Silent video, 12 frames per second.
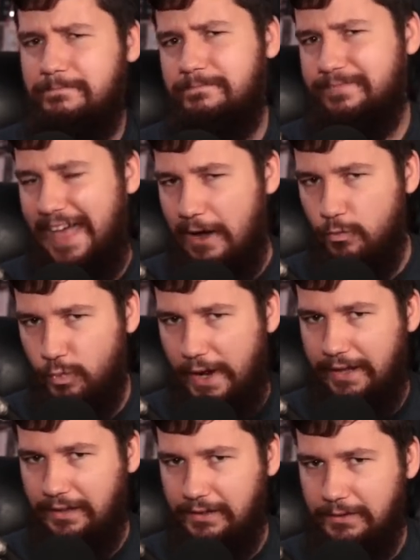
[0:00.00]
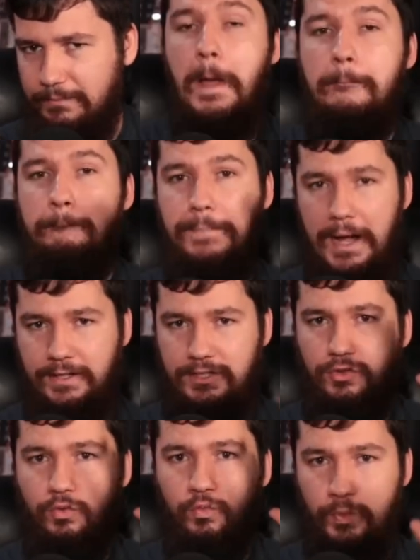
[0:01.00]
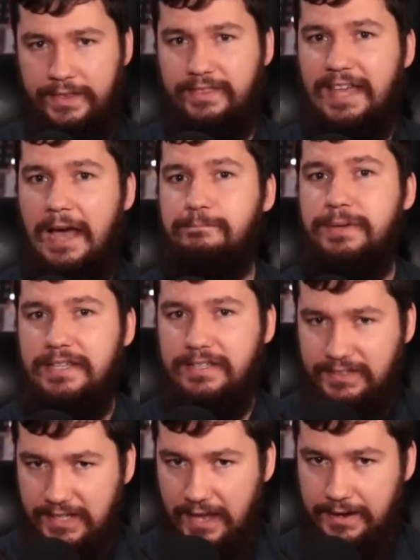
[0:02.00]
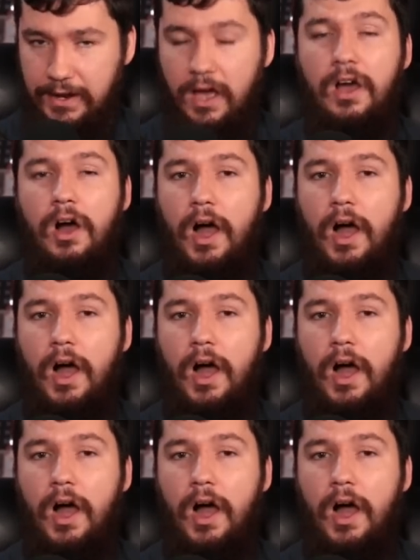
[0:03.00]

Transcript: that well. But with that being said,